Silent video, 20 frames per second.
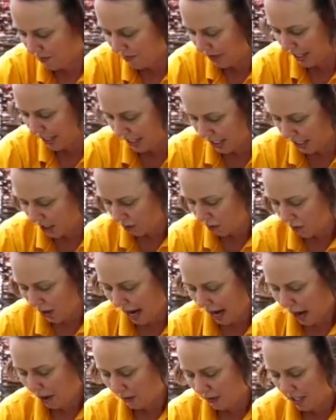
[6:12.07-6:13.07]
fill in
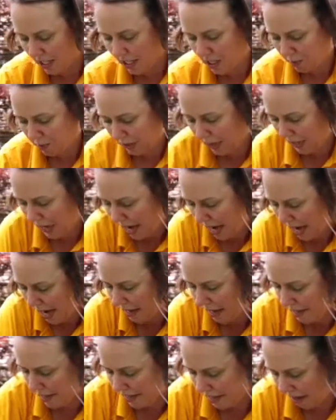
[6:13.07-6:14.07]
around these
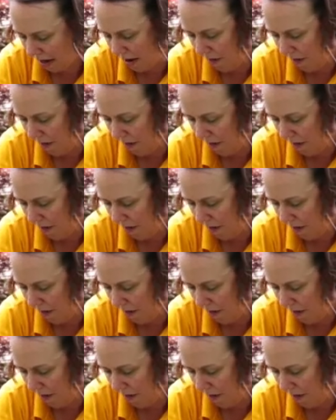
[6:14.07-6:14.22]
plants